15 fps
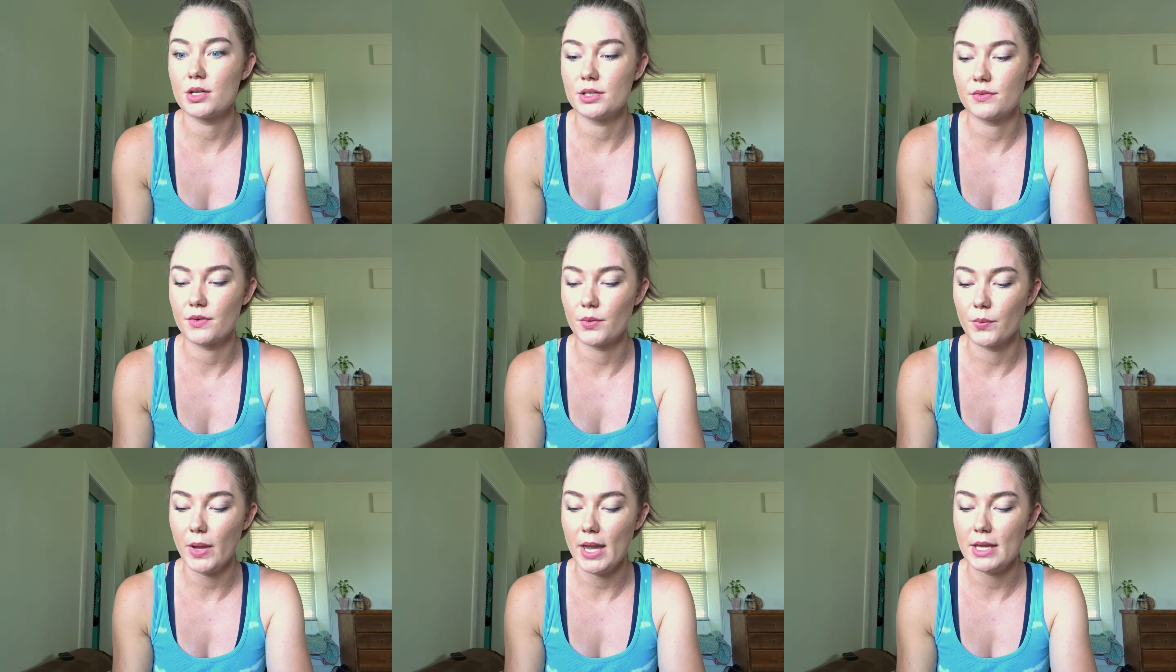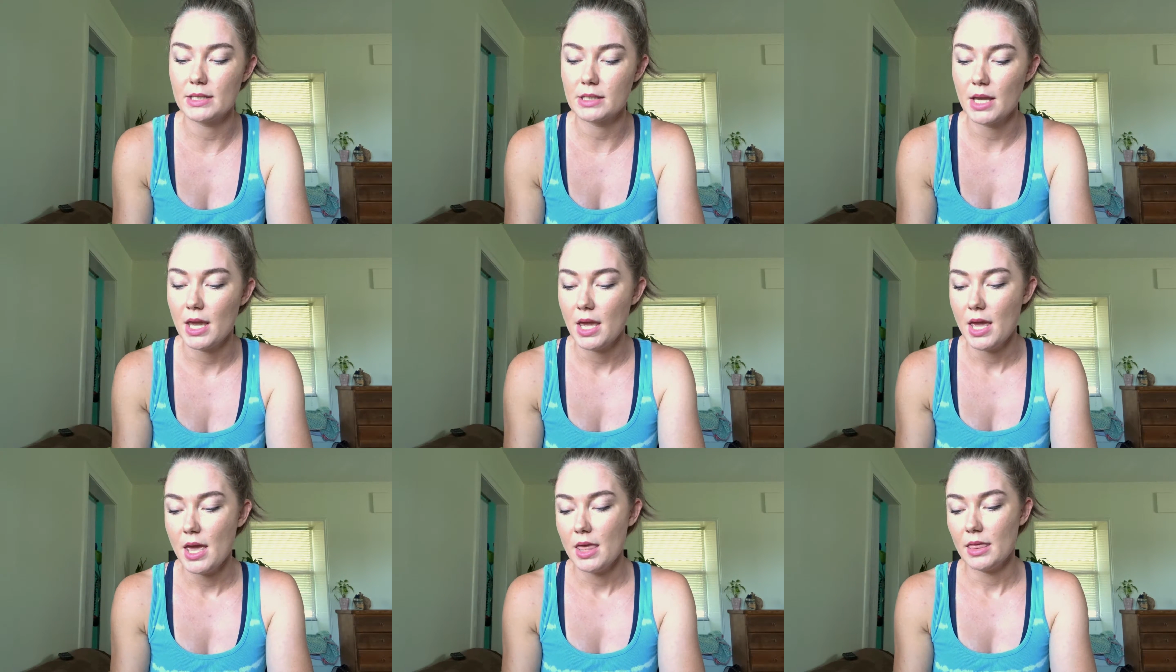of different ways
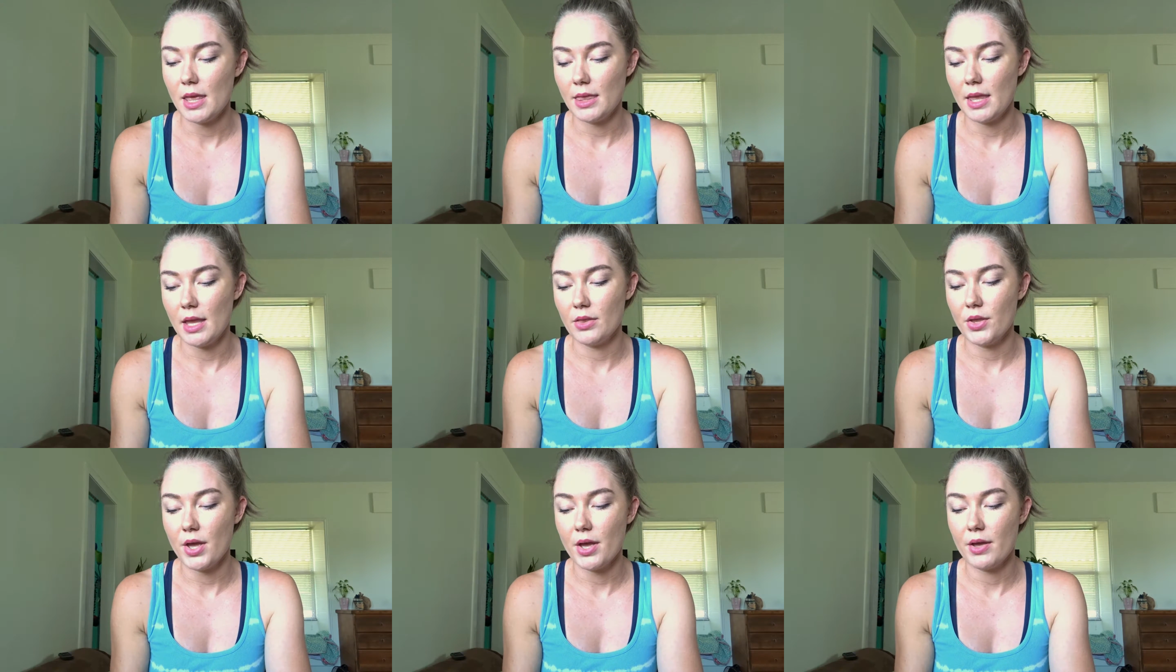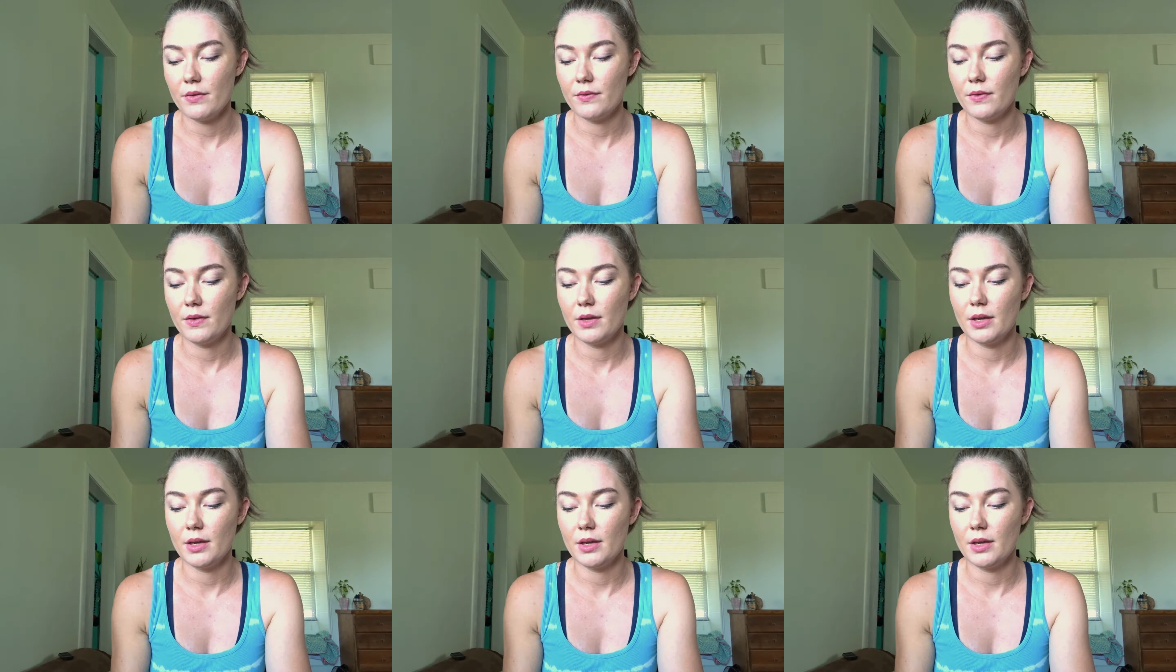that they love.